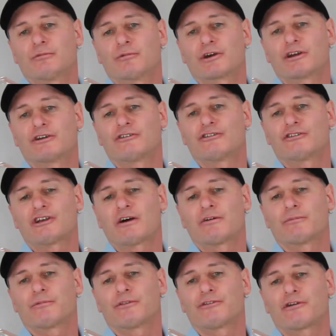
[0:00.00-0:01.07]
we're going to
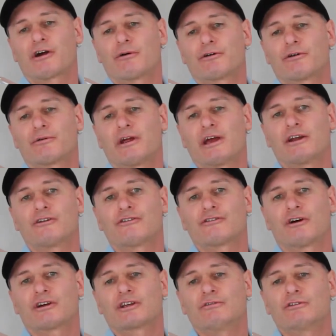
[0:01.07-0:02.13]
shut, throw it around and
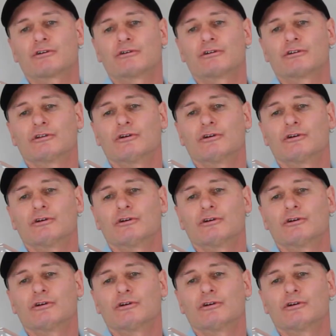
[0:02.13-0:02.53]
try and give you a good